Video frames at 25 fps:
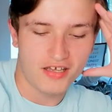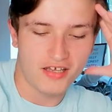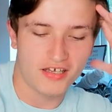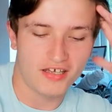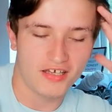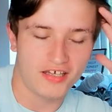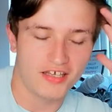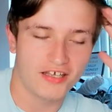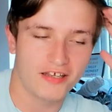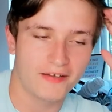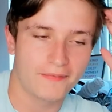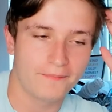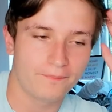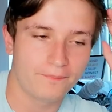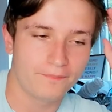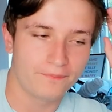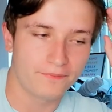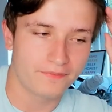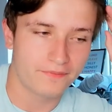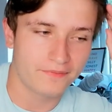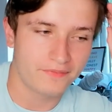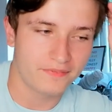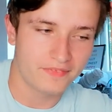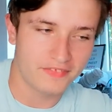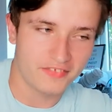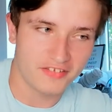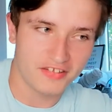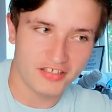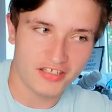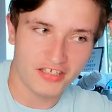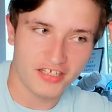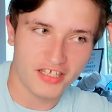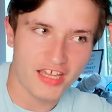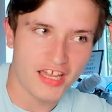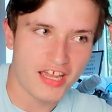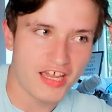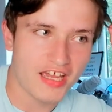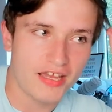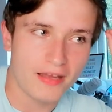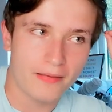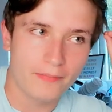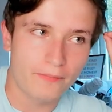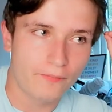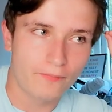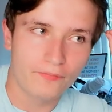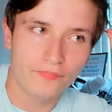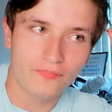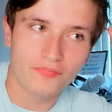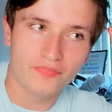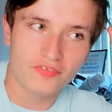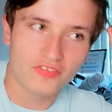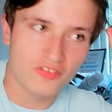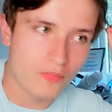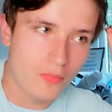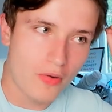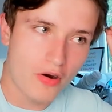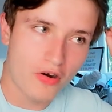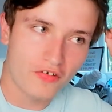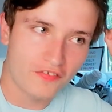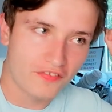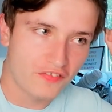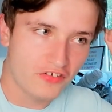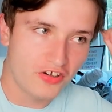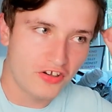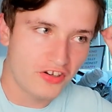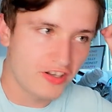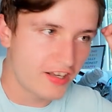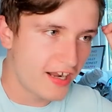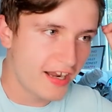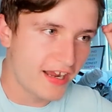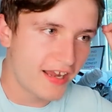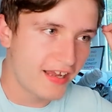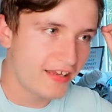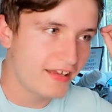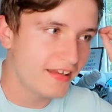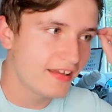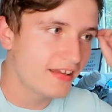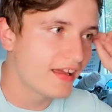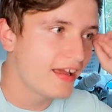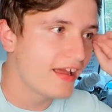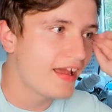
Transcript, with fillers: Um, yeah, tomorrow's a new day.